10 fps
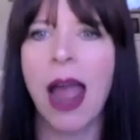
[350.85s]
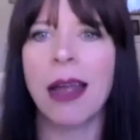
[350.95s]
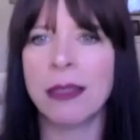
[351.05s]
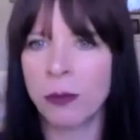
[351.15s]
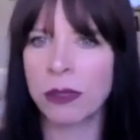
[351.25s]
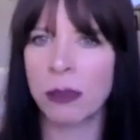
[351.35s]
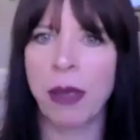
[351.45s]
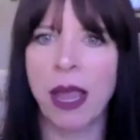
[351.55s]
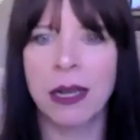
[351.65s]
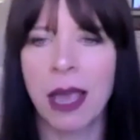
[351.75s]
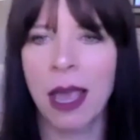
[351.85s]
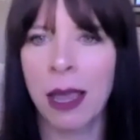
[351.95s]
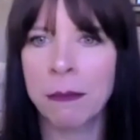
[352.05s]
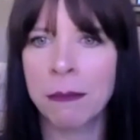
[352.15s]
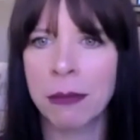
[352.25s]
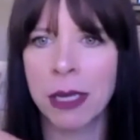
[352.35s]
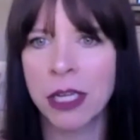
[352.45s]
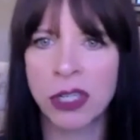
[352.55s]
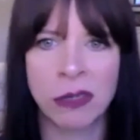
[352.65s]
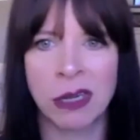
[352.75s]
And then when the pain came, he
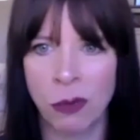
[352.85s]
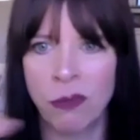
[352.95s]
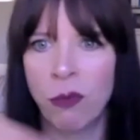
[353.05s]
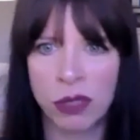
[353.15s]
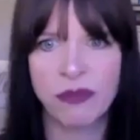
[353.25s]
was